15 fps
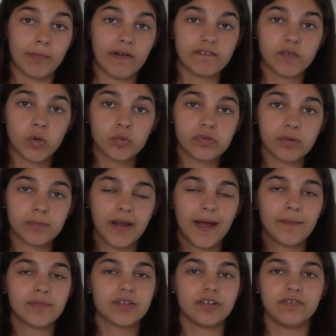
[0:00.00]
my phone
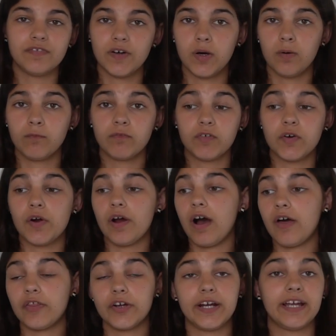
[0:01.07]
sometimes to film
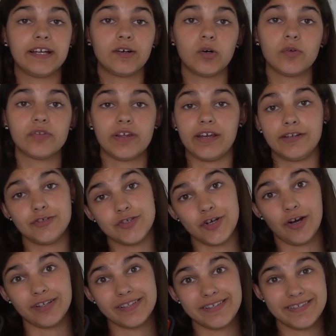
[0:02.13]
for other angles and
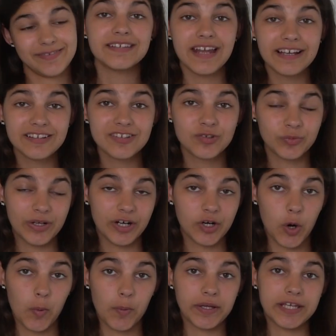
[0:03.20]
shots. Next, we are
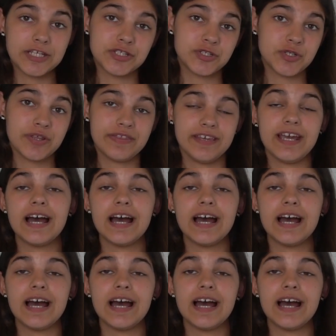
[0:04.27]
going into the